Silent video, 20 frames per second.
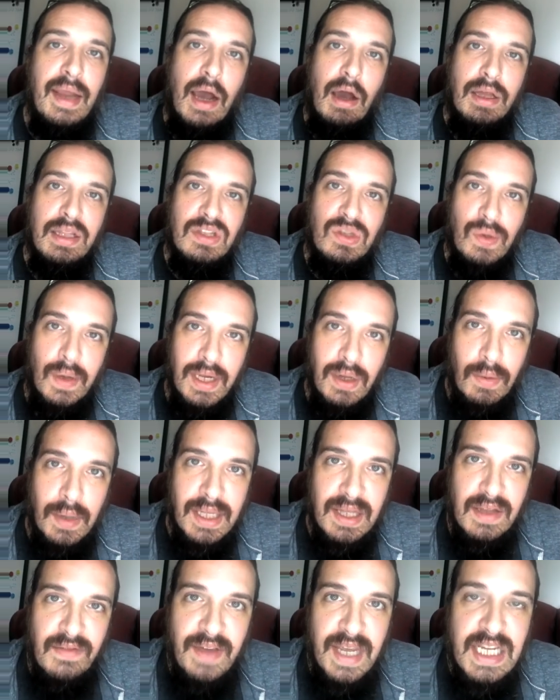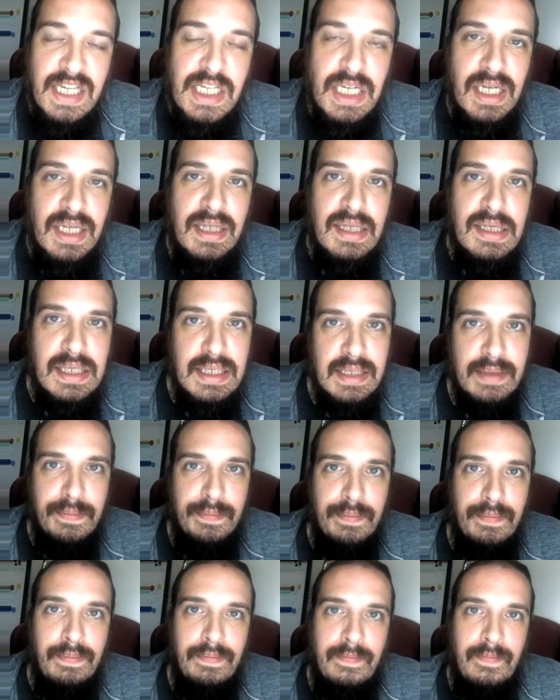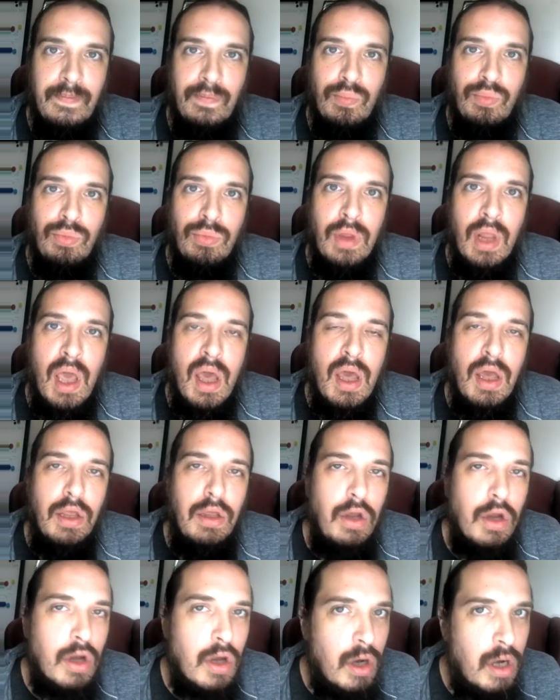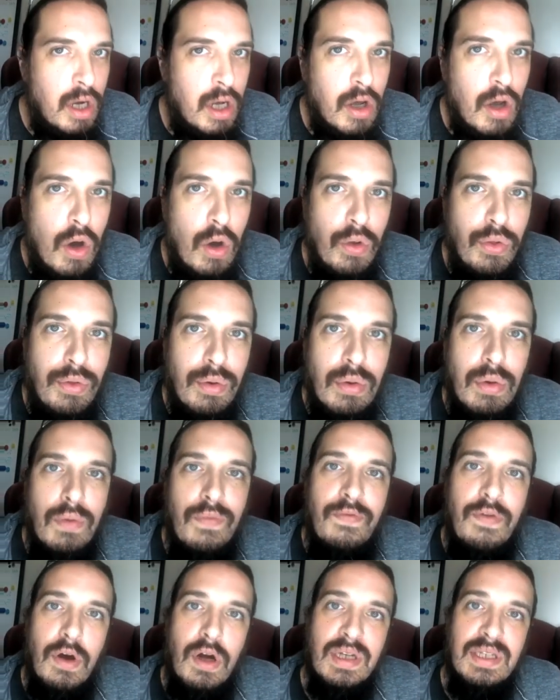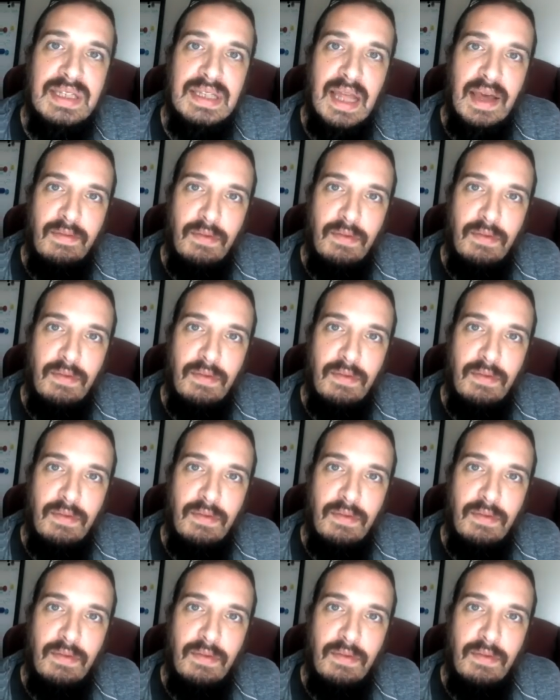Now, in 21 divisions, you're going to go through first